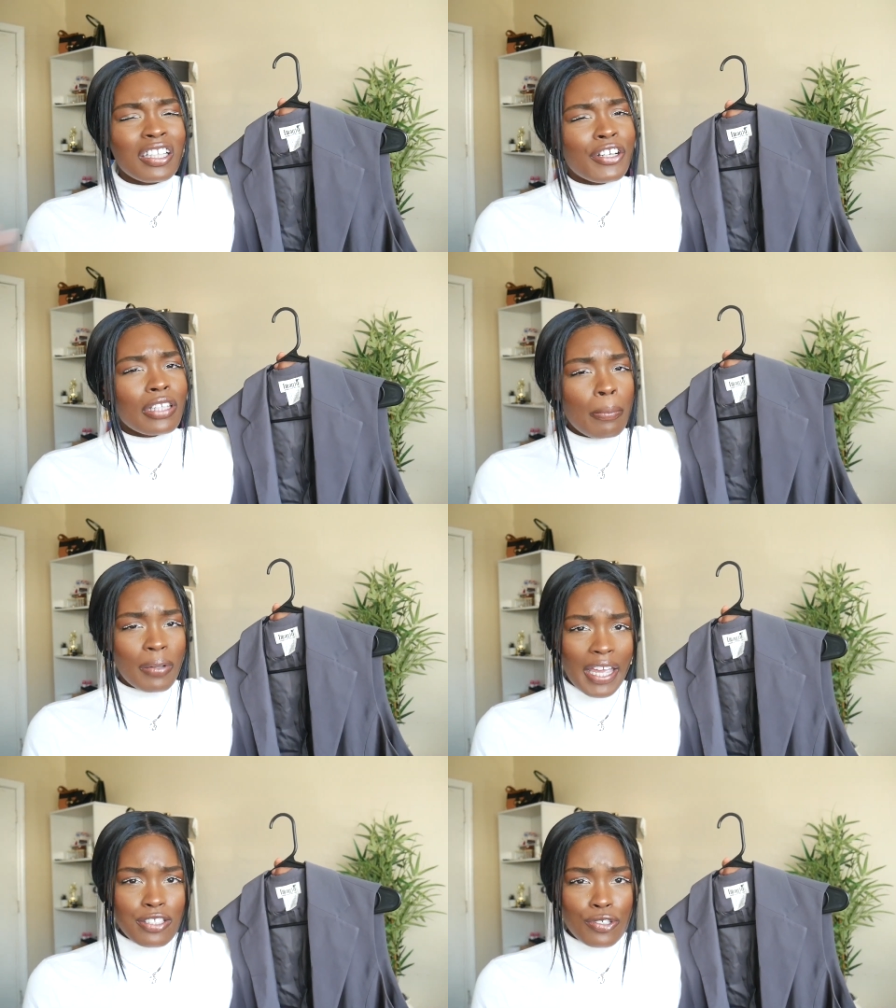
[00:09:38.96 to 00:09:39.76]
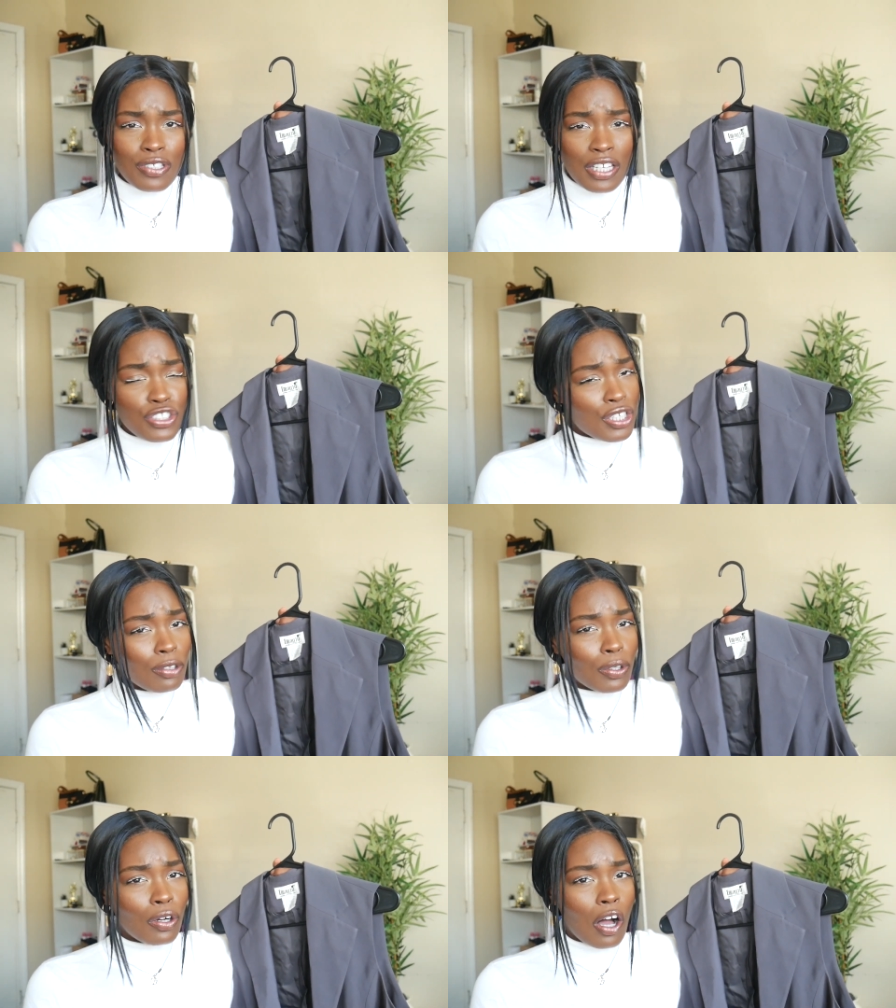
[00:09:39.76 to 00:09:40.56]
Clearly blazers in
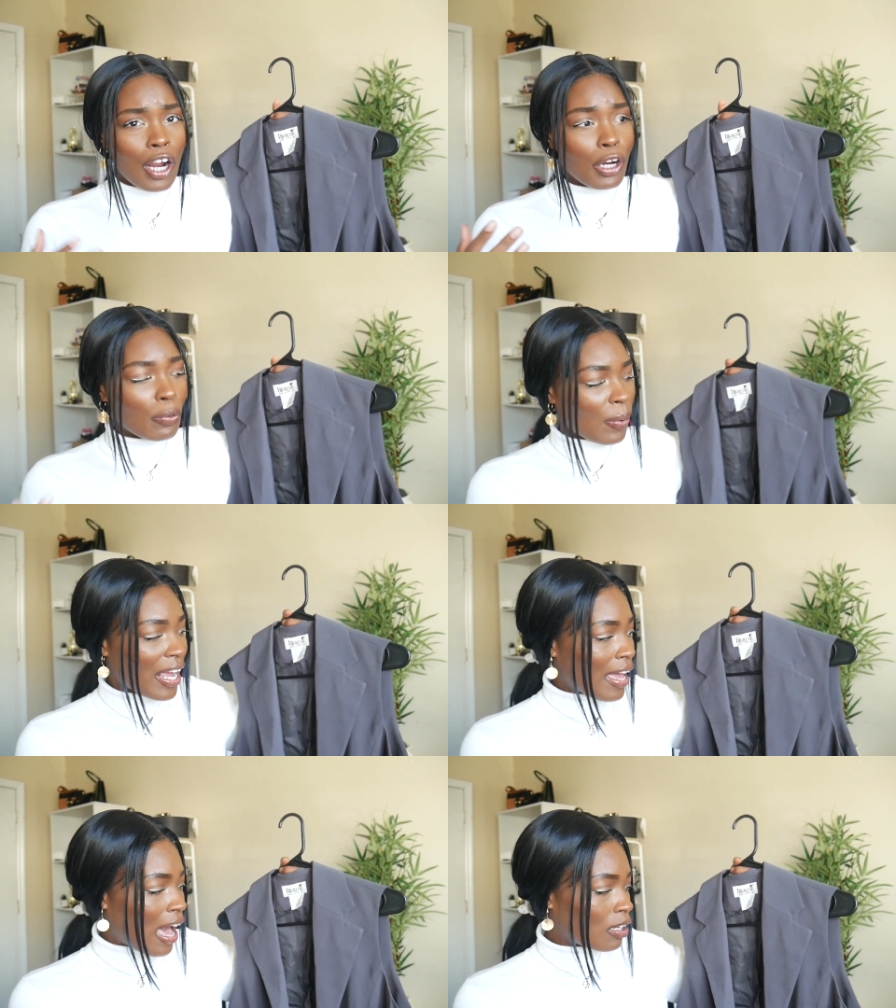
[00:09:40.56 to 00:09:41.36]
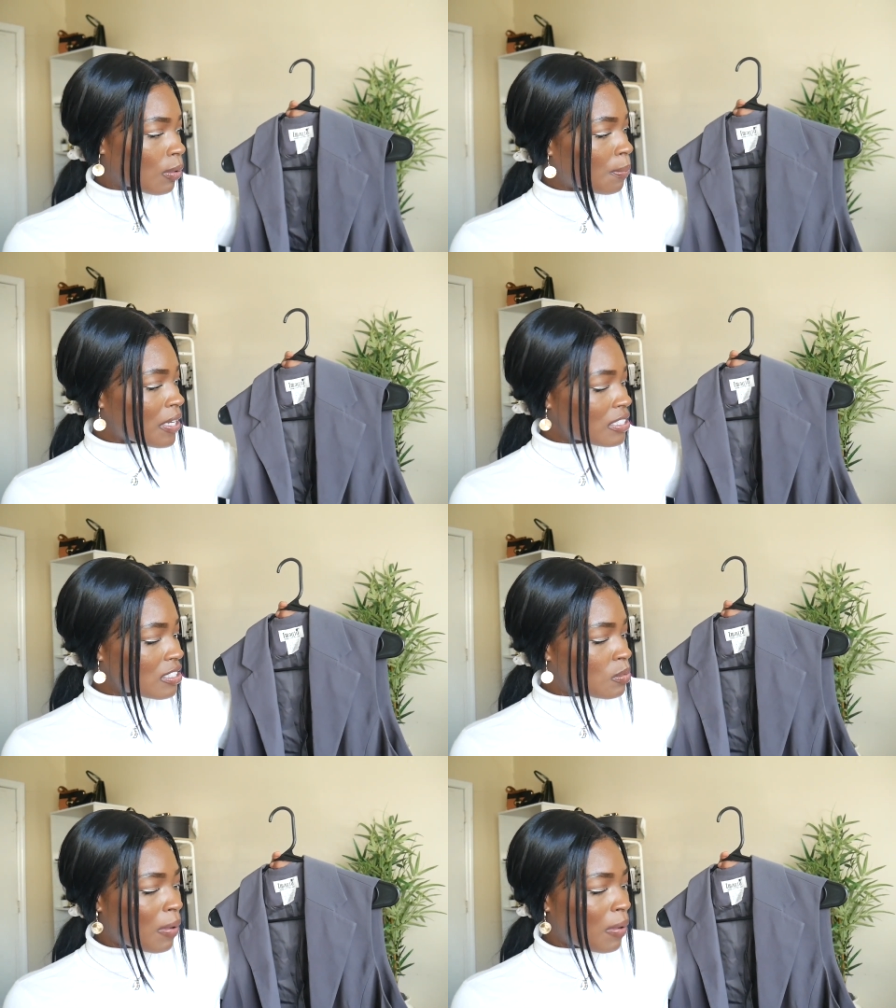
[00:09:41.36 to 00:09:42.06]
general are great outerwear pieces,